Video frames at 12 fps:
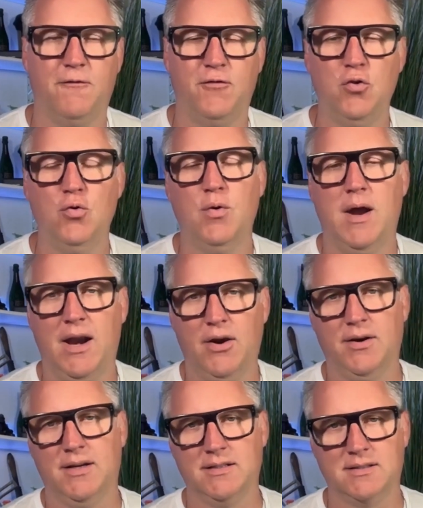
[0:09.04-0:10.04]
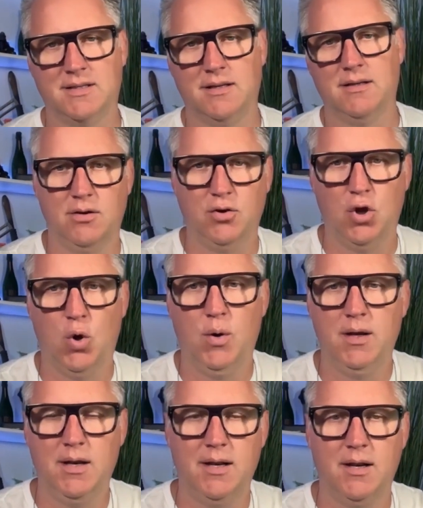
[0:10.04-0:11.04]
a few areas:
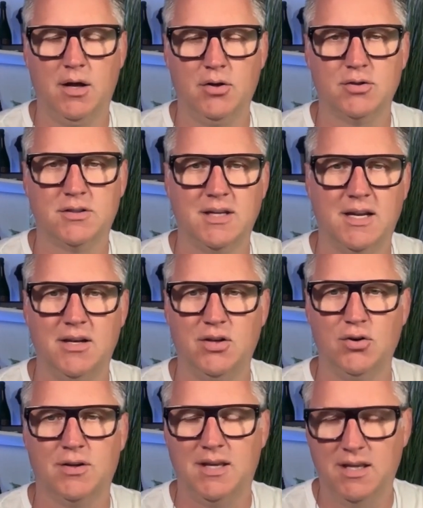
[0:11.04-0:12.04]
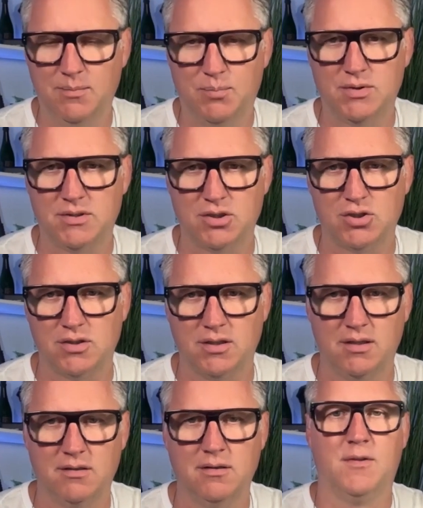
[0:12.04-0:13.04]
knowing and understanding your key
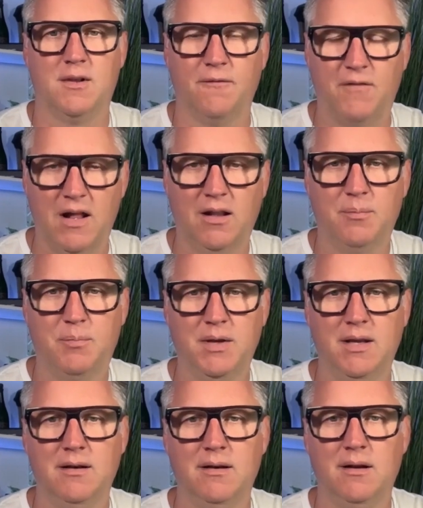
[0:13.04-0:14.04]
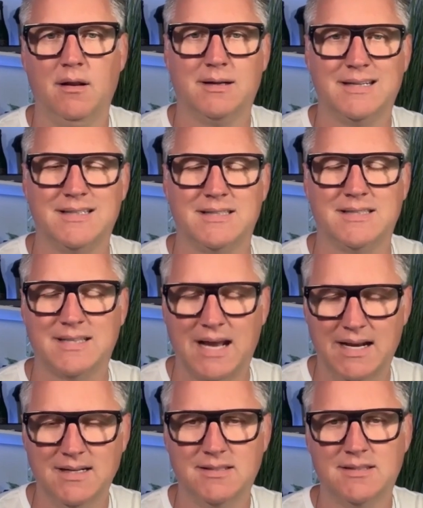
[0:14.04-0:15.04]
positioning, developing
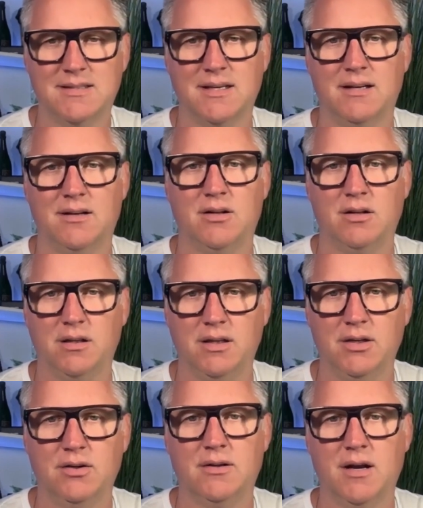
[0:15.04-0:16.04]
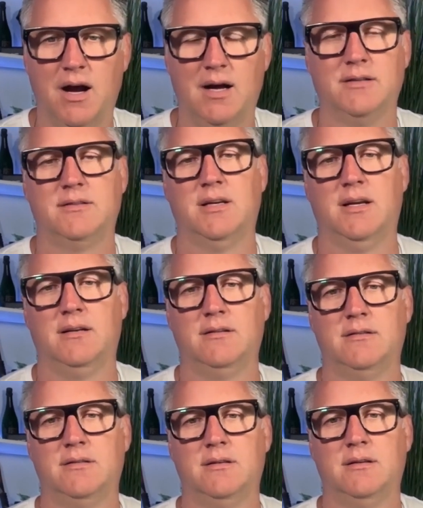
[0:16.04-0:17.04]
concise and clear
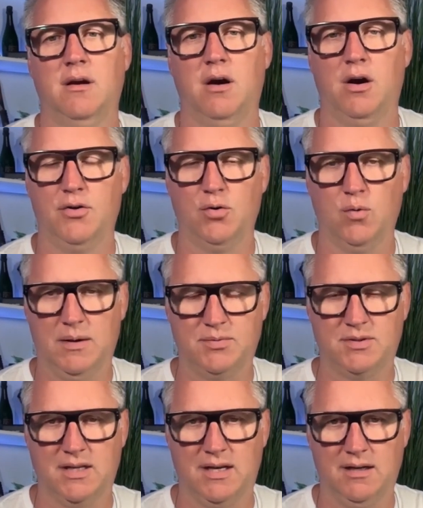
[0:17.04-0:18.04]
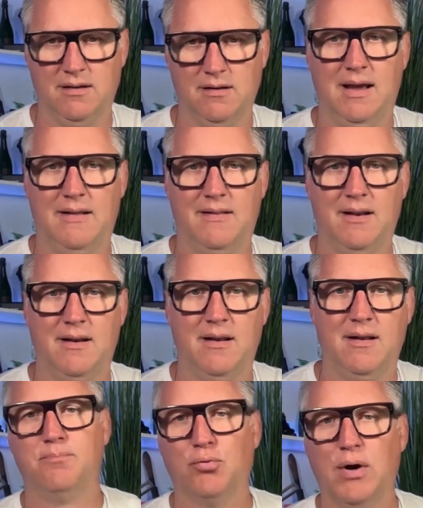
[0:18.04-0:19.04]
content on your website, and then
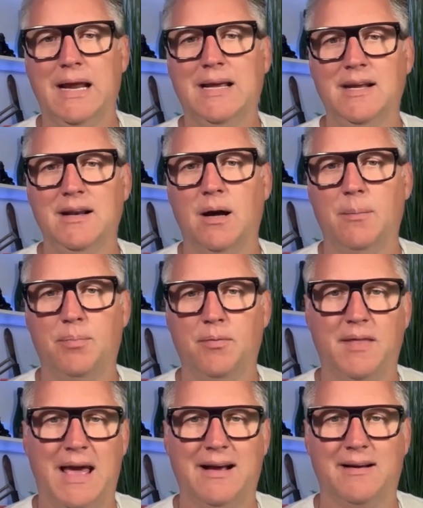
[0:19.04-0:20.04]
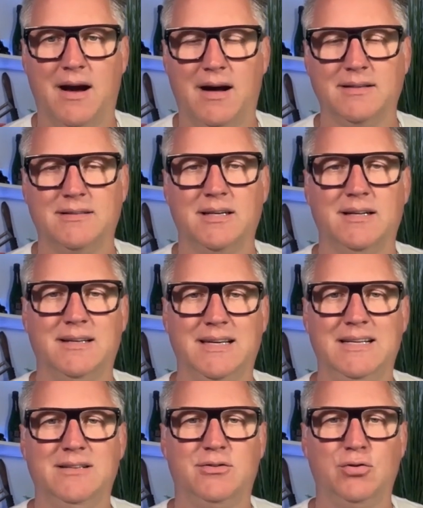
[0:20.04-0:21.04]
breaking up that content
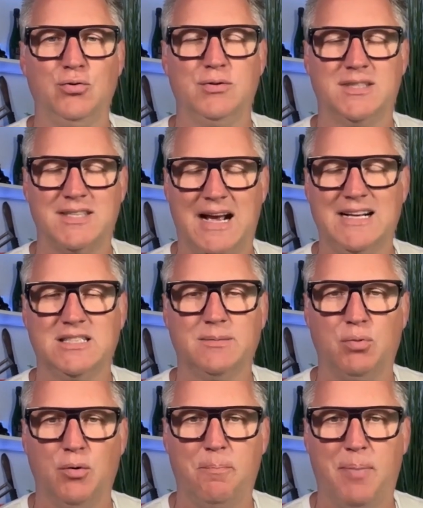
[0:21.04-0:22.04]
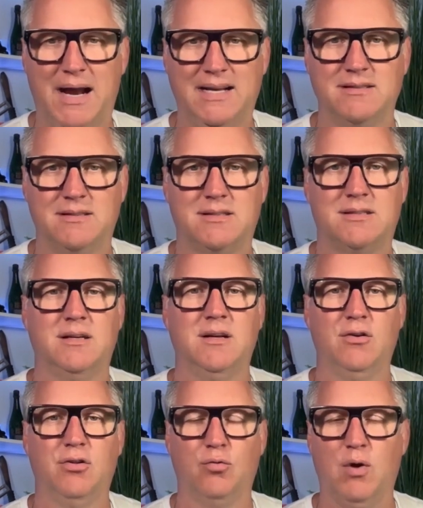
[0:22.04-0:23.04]
into sizable bites
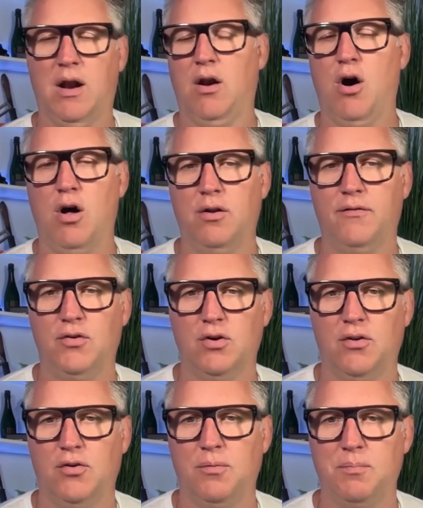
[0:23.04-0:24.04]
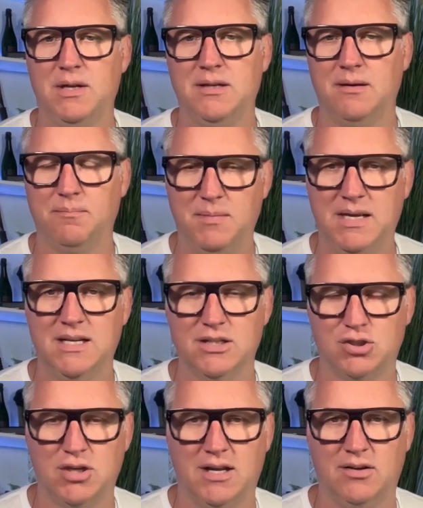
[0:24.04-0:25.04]
throughout all of your other
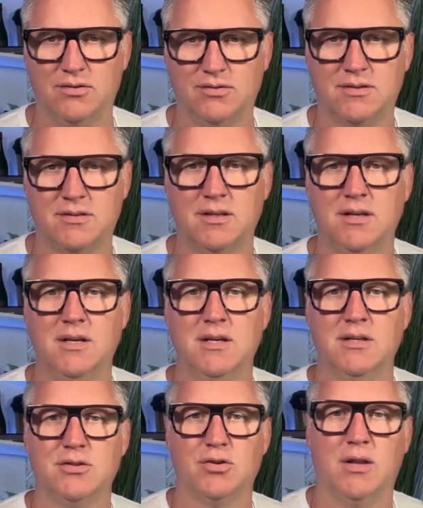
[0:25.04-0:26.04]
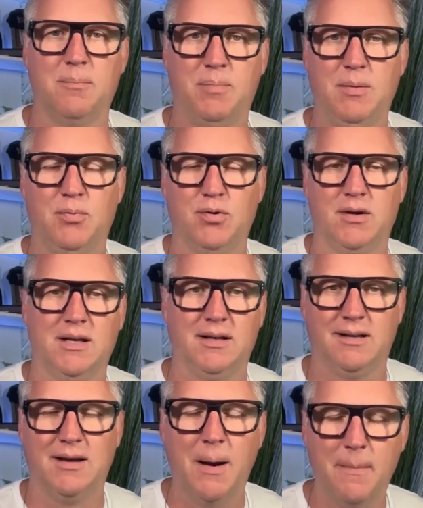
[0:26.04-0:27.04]
media channels so that people
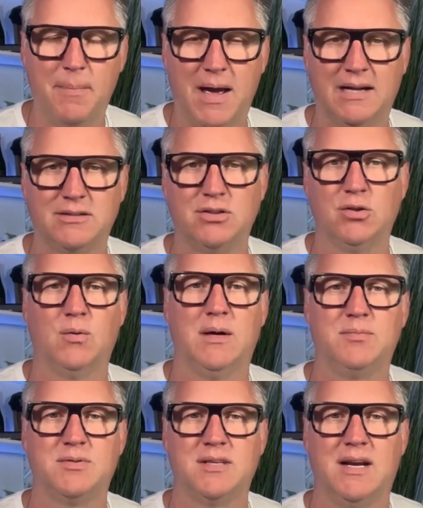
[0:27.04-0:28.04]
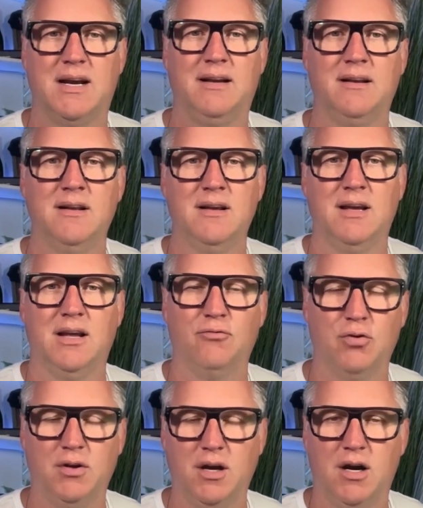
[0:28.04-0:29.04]
can come back to your website and
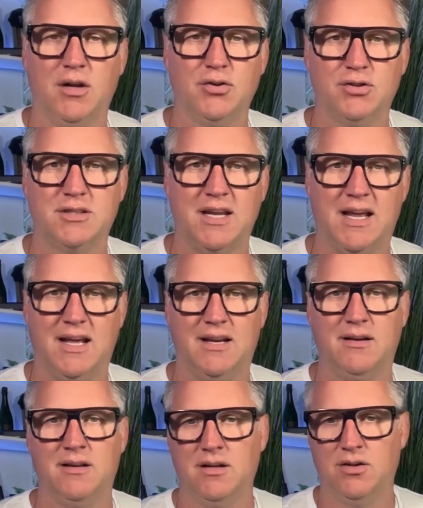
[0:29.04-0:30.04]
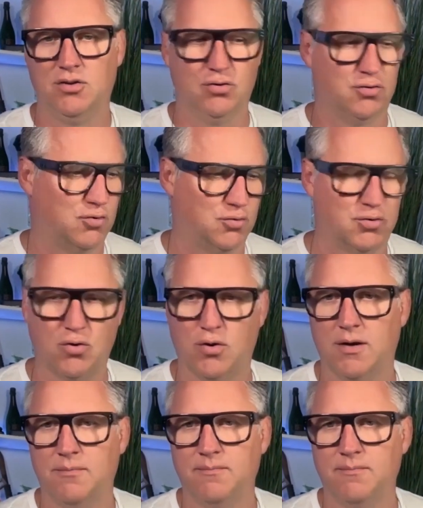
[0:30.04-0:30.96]
really understand your true story.